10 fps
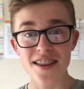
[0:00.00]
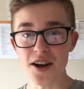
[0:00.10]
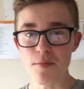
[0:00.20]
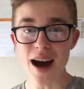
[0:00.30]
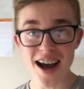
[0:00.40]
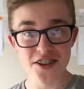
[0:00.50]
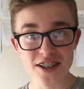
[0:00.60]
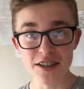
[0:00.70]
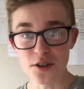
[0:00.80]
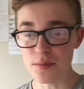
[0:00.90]
that I'm
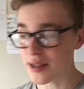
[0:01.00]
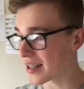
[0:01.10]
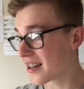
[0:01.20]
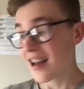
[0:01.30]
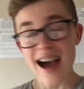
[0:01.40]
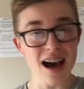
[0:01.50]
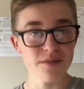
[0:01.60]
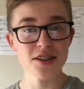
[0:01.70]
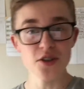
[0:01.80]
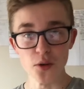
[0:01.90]
actually going to be
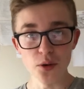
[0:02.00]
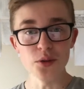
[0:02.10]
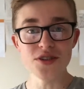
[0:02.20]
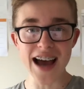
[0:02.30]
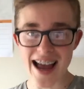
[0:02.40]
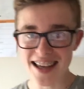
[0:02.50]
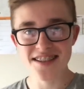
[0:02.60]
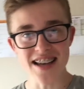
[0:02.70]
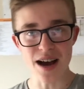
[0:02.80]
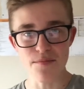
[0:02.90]
having to order
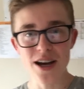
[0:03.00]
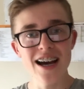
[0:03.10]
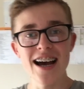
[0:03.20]
ASAP